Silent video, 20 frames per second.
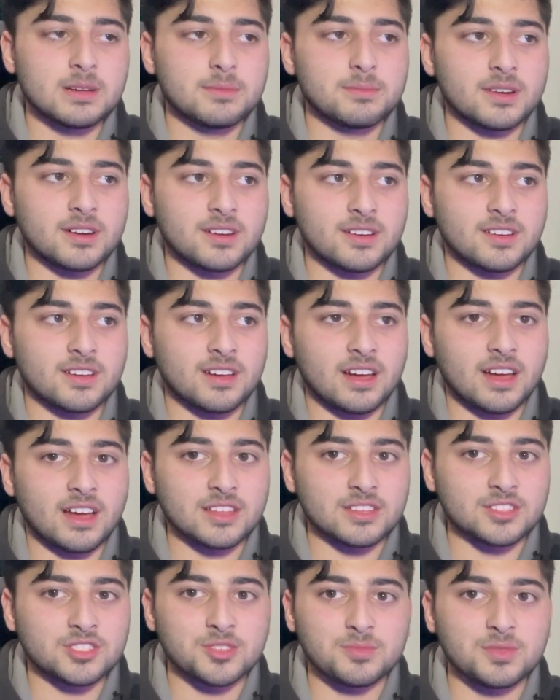but
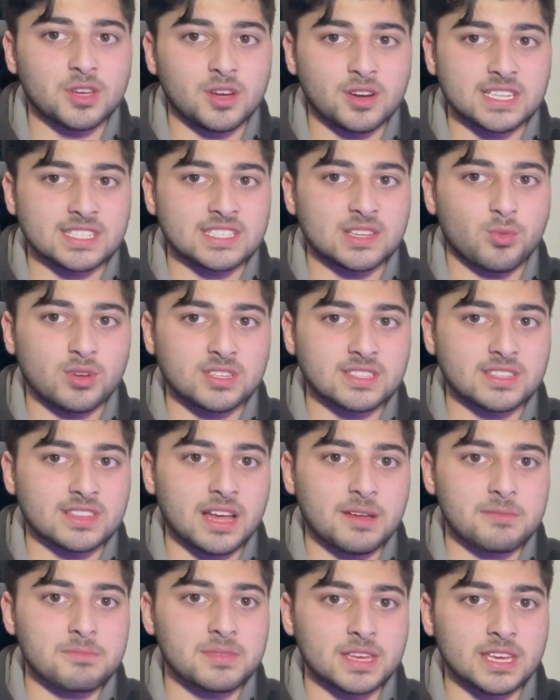to be honest, it wasn't
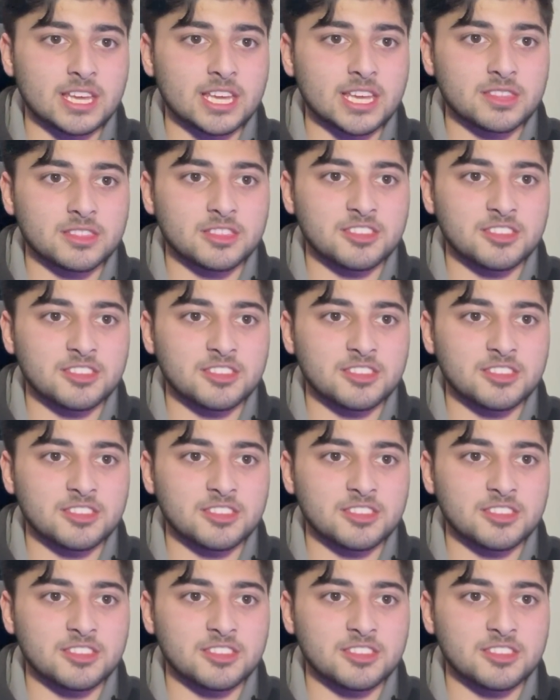that big.